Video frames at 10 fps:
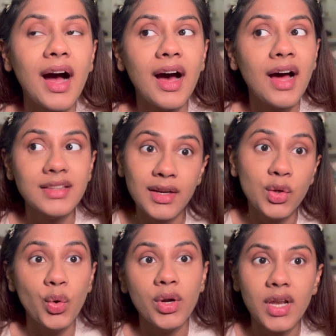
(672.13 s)
are there
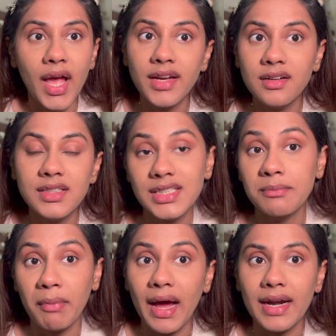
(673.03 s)
good liners
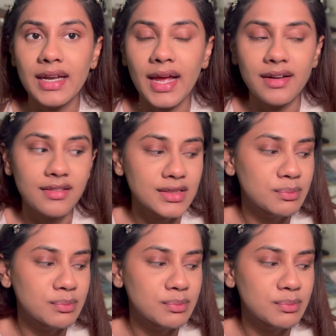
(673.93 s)
and bad liners?